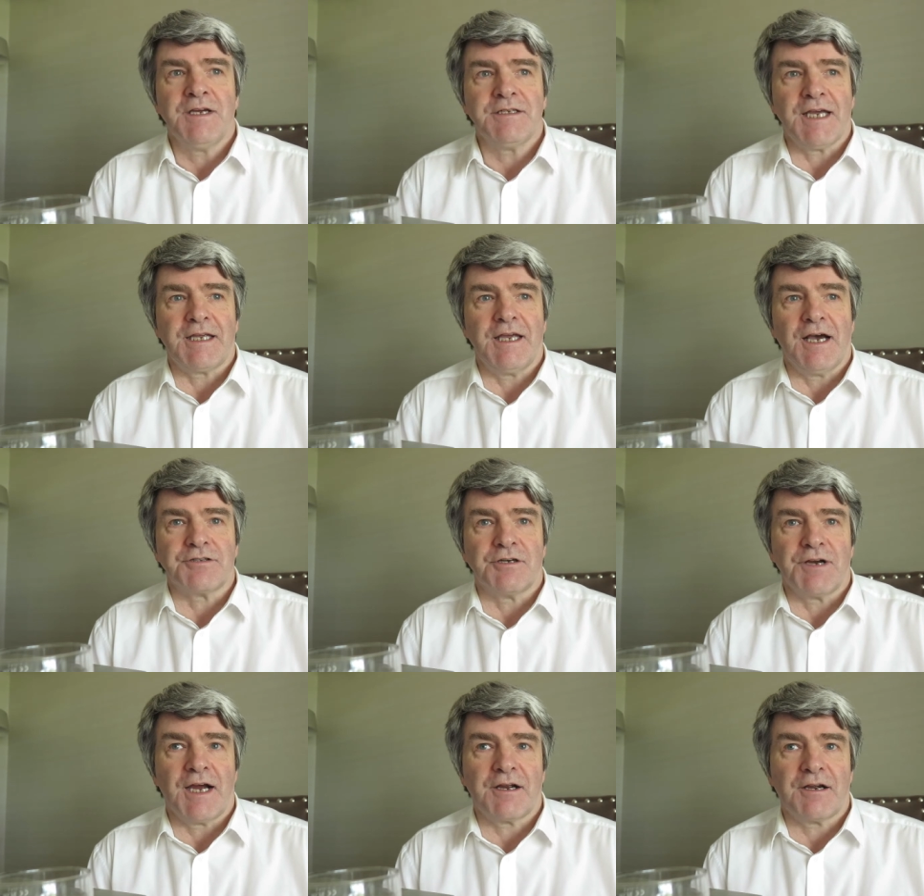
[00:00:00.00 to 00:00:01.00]
taking out
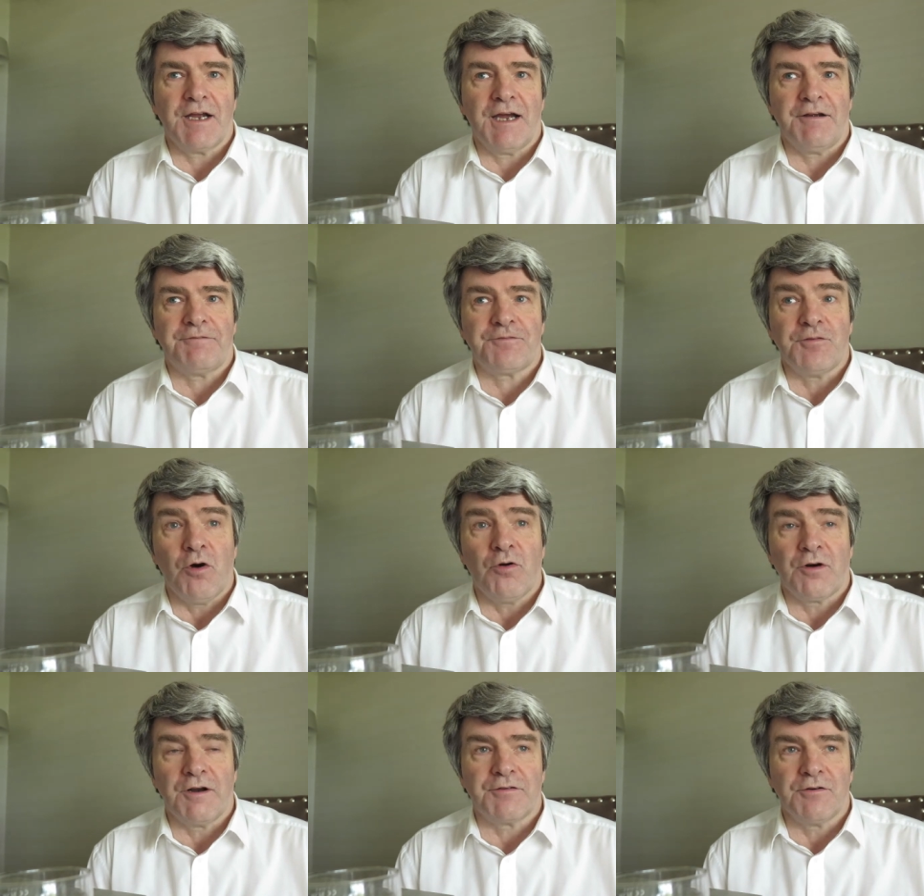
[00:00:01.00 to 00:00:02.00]
a, a,
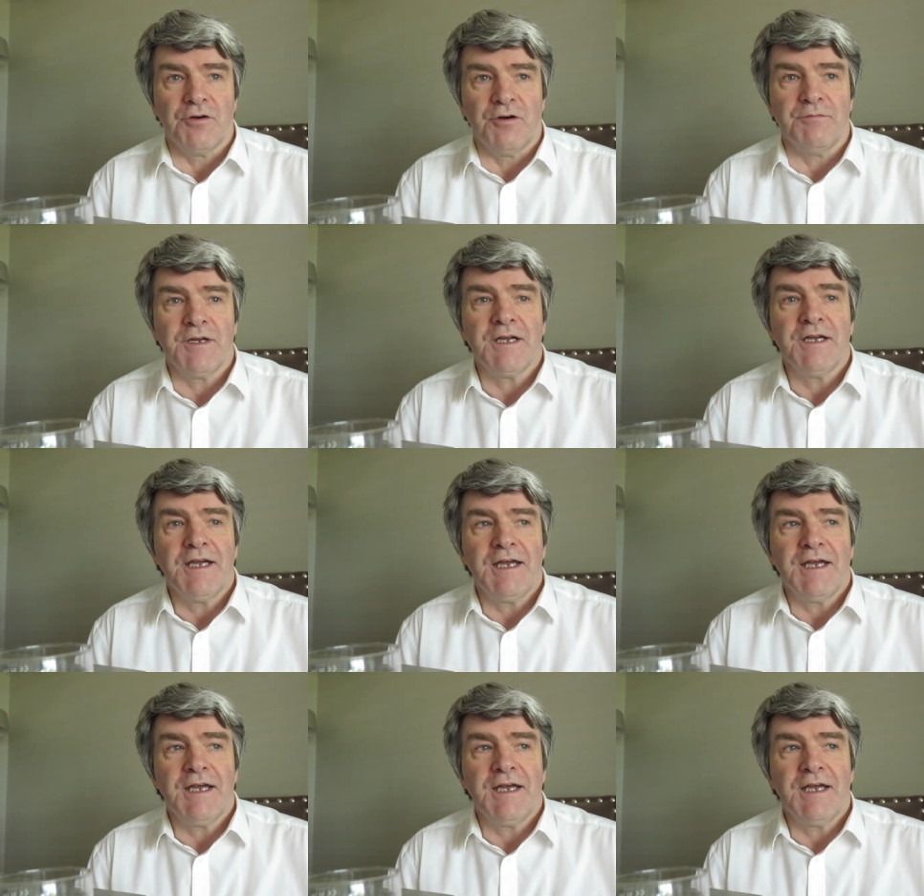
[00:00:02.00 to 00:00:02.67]
floor of a room.